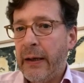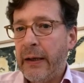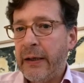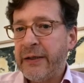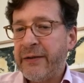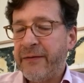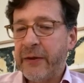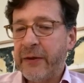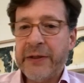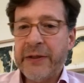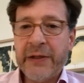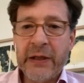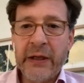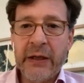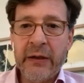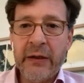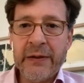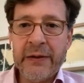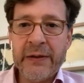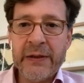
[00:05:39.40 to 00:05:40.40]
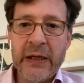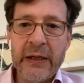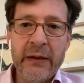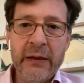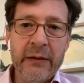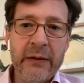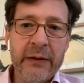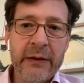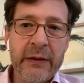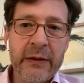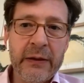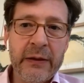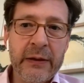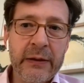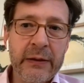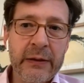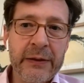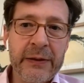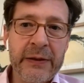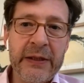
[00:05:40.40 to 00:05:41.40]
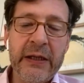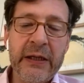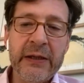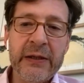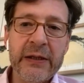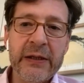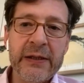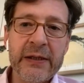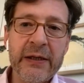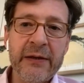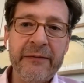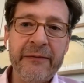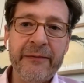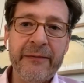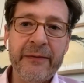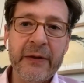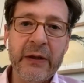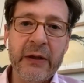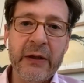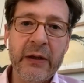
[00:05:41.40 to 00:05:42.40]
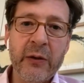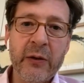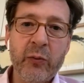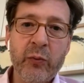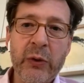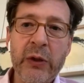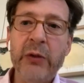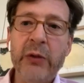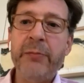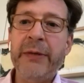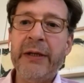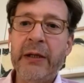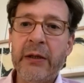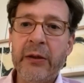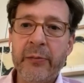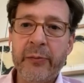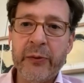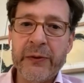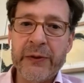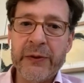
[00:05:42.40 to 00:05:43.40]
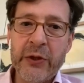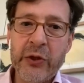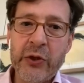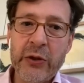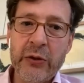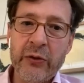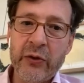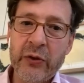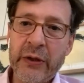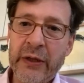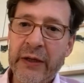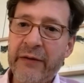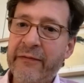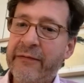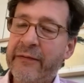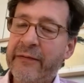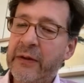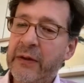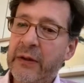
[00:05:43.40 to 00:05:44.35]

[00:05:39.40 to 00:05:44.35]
As far as I understand, the CSSF will be in a position to give